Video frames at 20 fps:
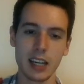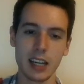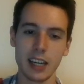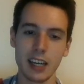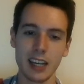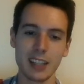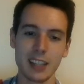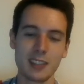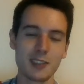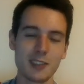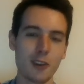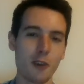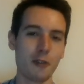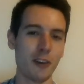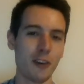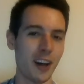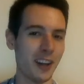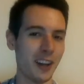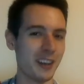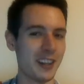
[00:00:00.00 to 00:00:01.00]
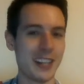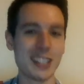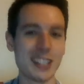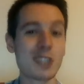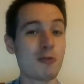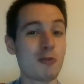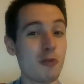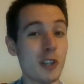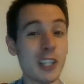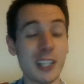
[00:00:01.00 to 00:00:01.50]
It's no fun.
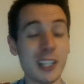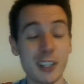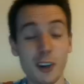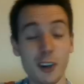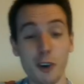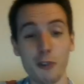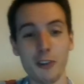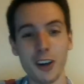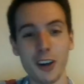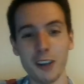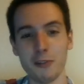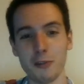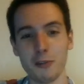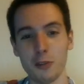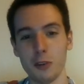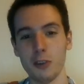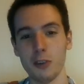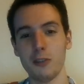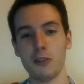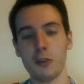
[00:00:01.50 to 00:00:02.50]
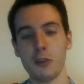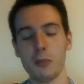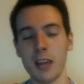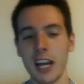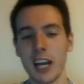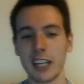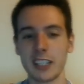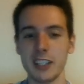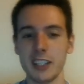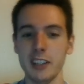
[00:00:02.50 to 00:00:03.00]
It's really no fun for
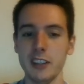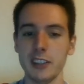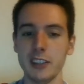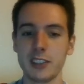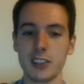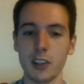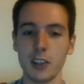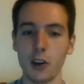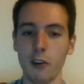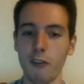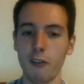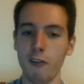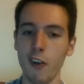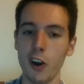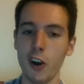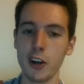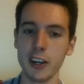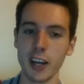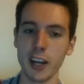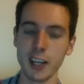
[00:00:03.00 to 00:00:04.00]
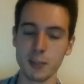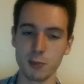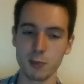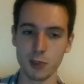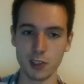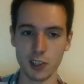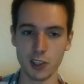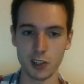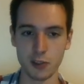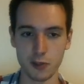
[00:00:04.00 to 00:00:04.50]
black here. So very nice
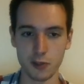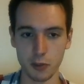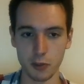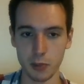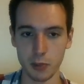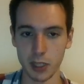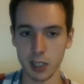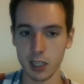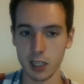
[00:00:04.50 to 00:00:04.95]
position for me.